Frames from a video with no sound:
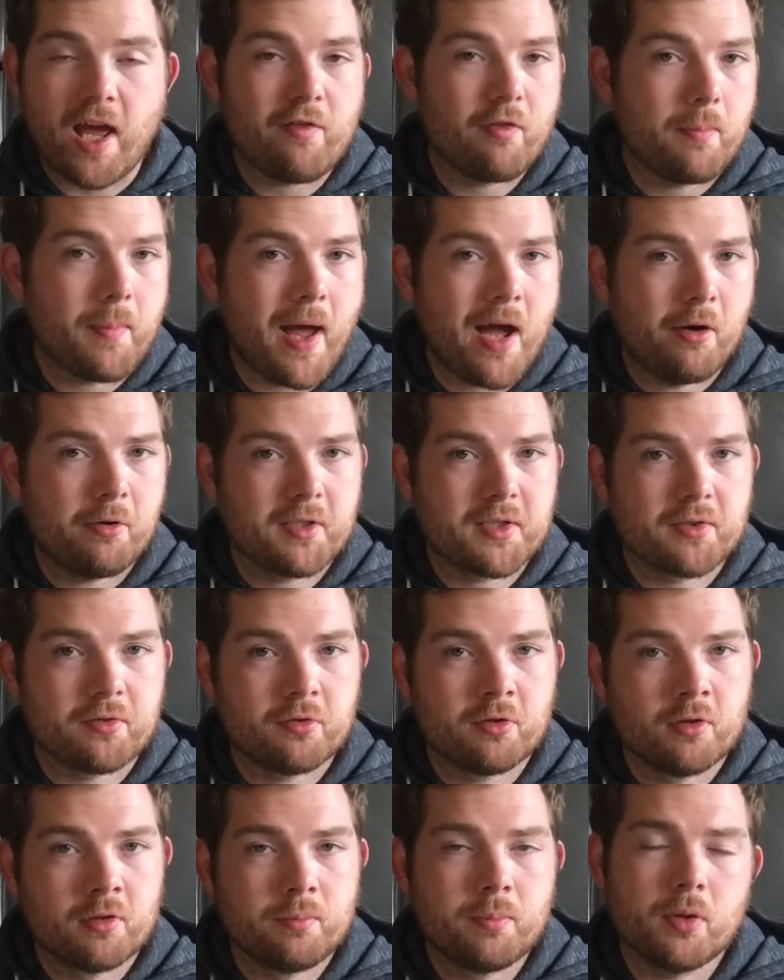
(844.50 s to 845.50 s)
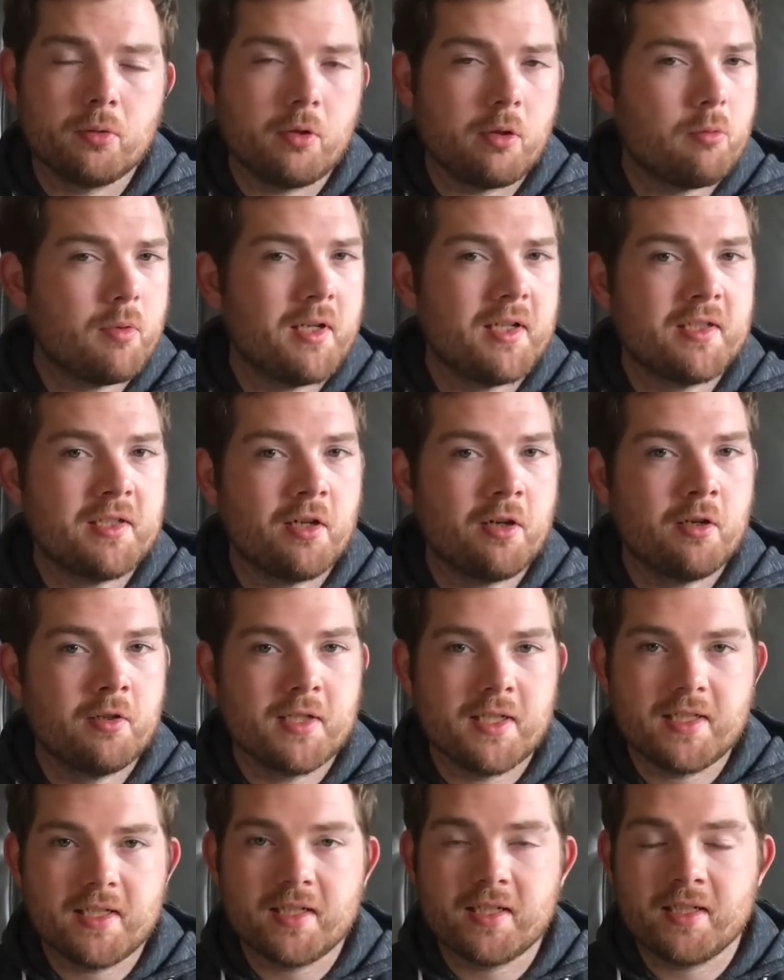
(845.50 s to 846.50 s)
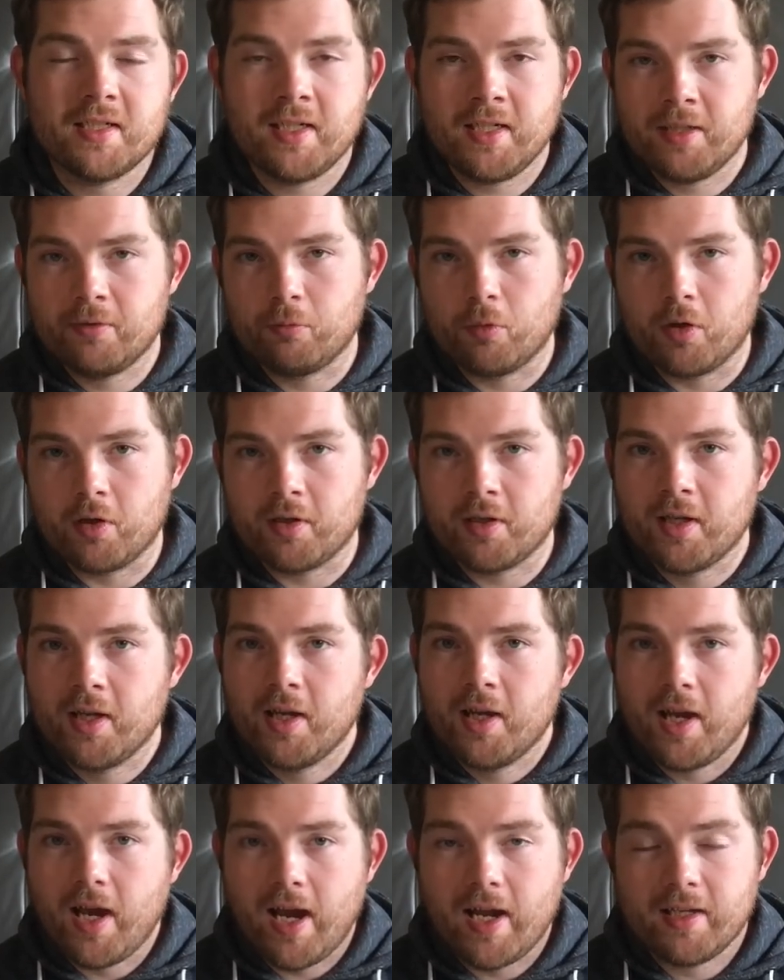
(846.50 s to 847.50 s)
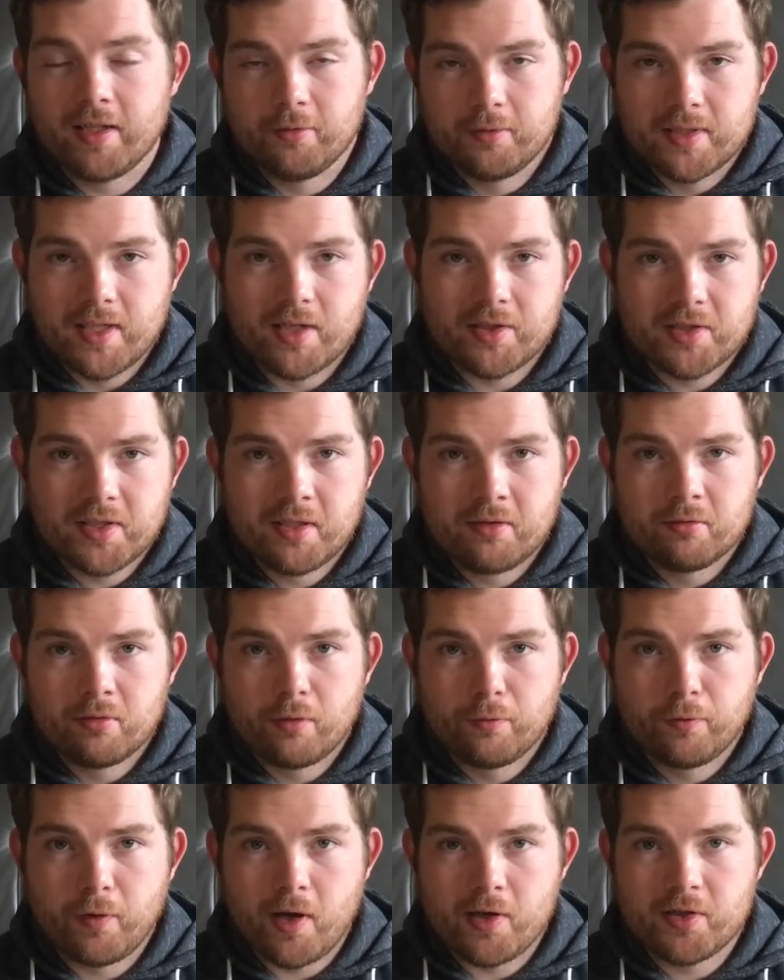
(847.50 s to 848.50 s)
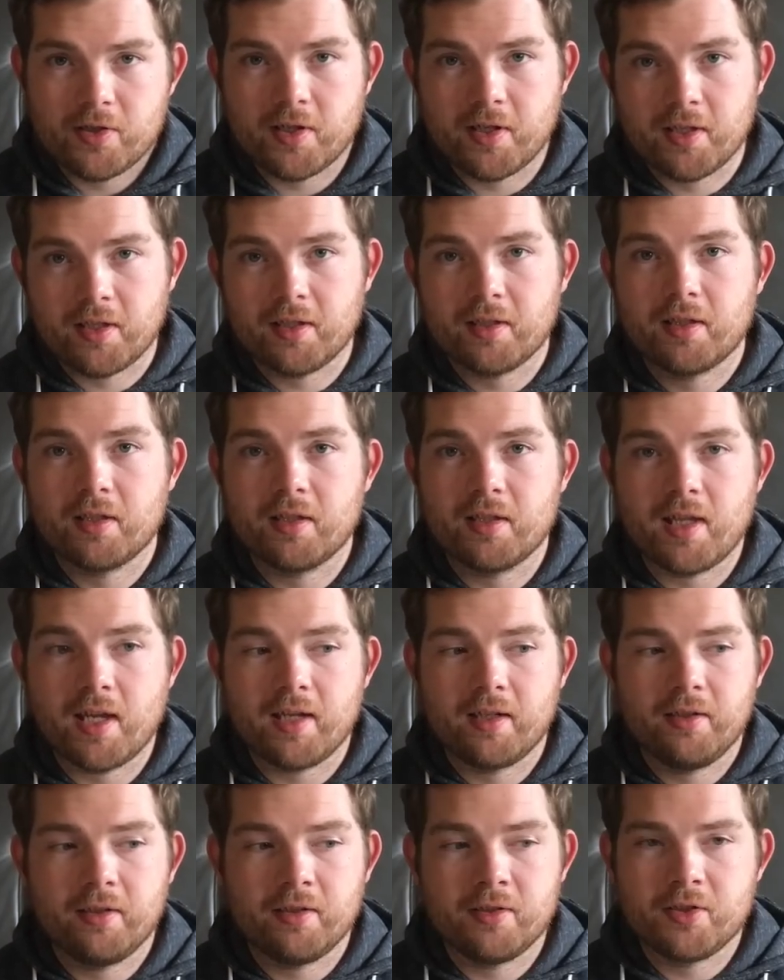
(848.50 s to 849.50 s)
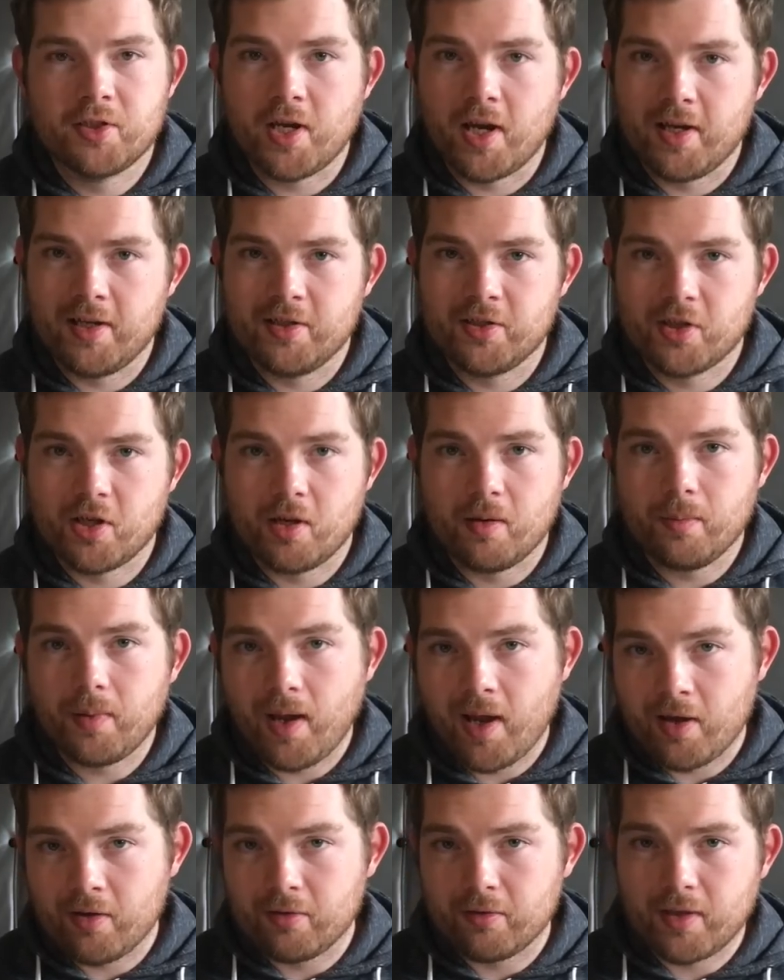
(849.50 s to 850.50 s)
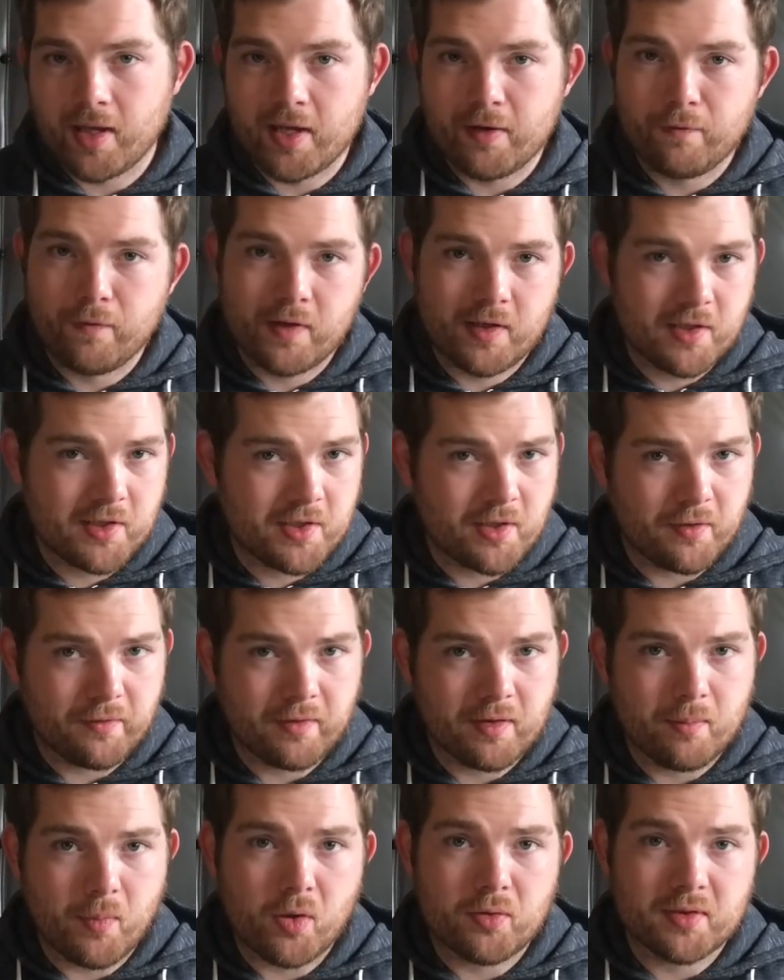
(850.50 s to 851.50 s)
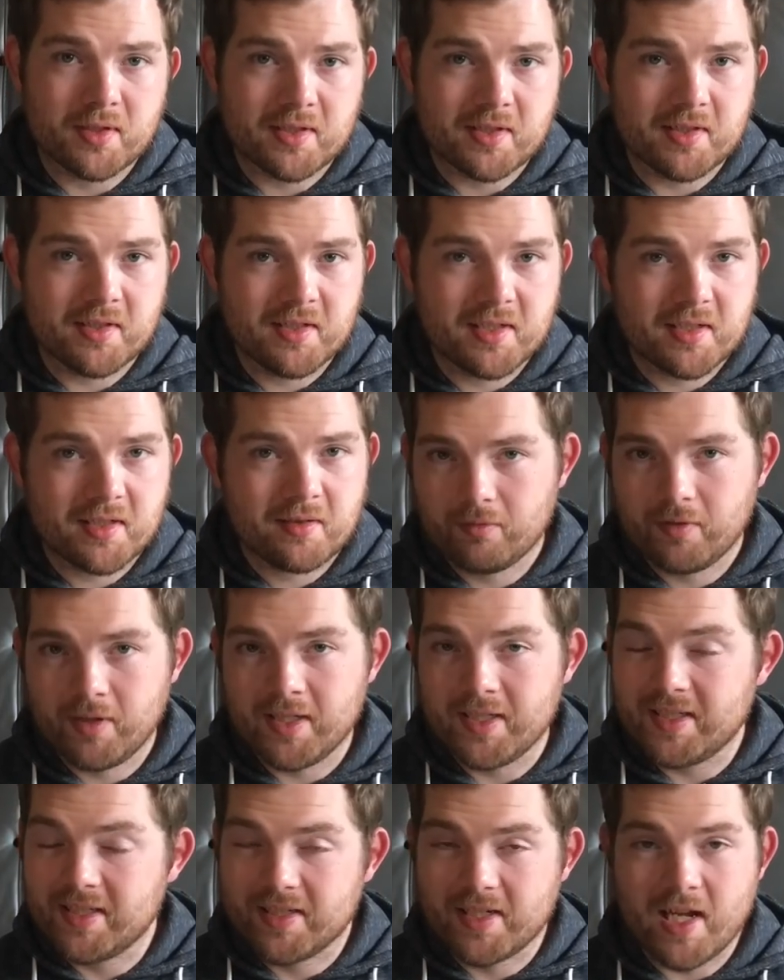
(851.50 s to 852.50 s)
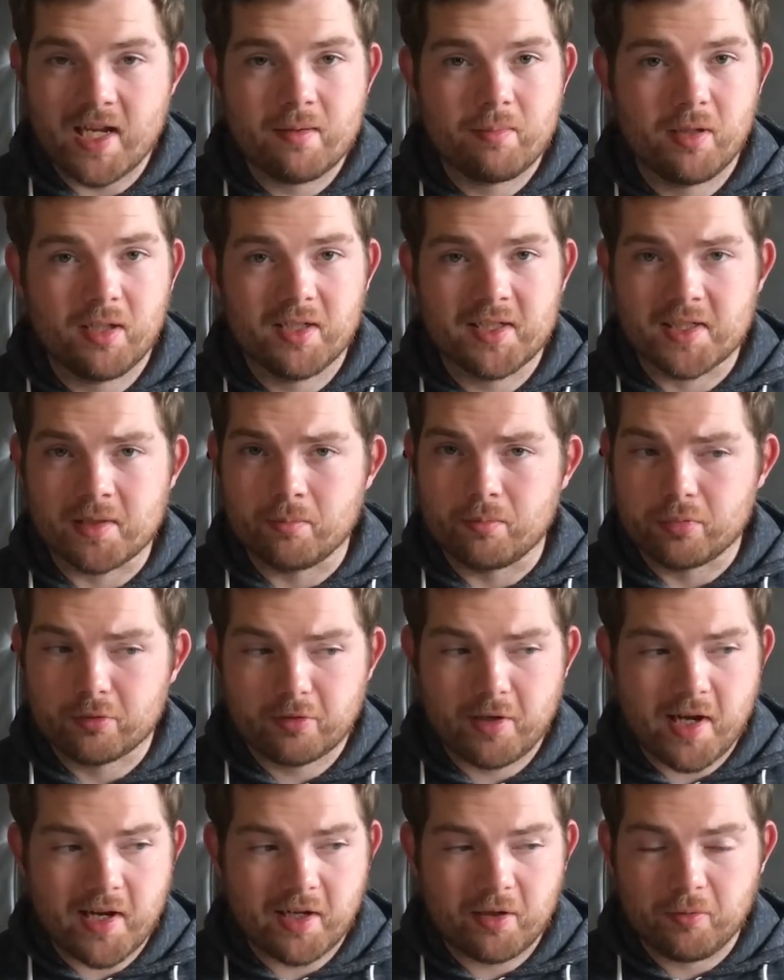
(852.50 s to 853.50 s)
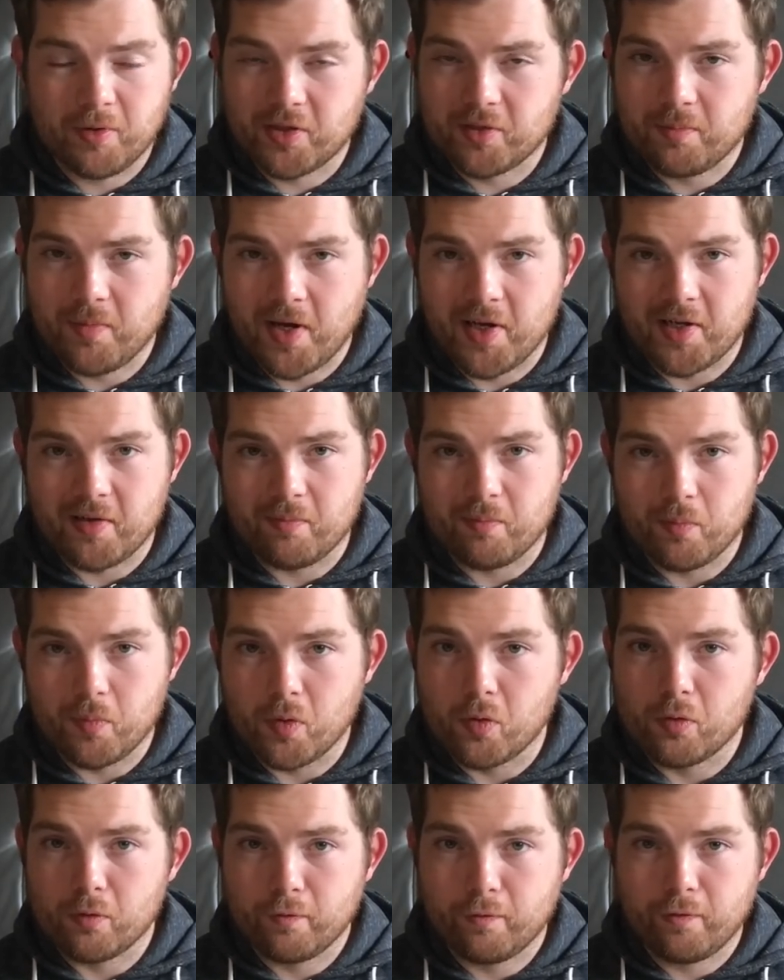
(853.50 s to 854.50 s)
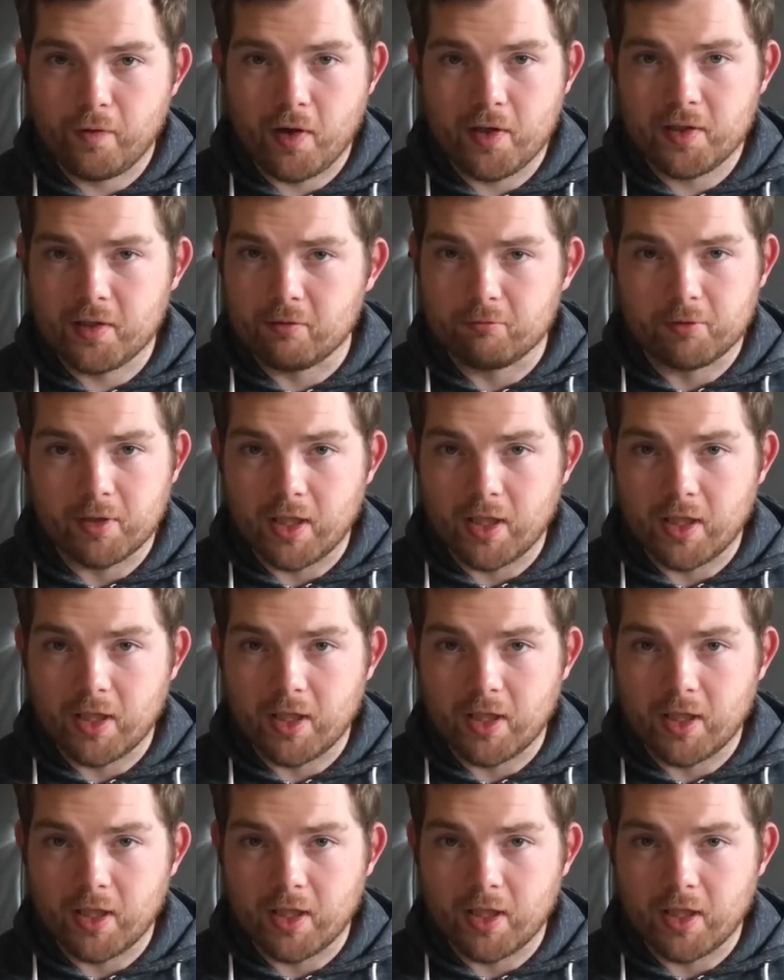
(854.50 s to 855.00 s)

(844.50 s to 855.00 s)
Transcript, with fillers: have a power sword, but we were told it didn't need one, and it was actually refreshing that they could change up how they finished off the monsters. It's stable as a brick, which made it more fun and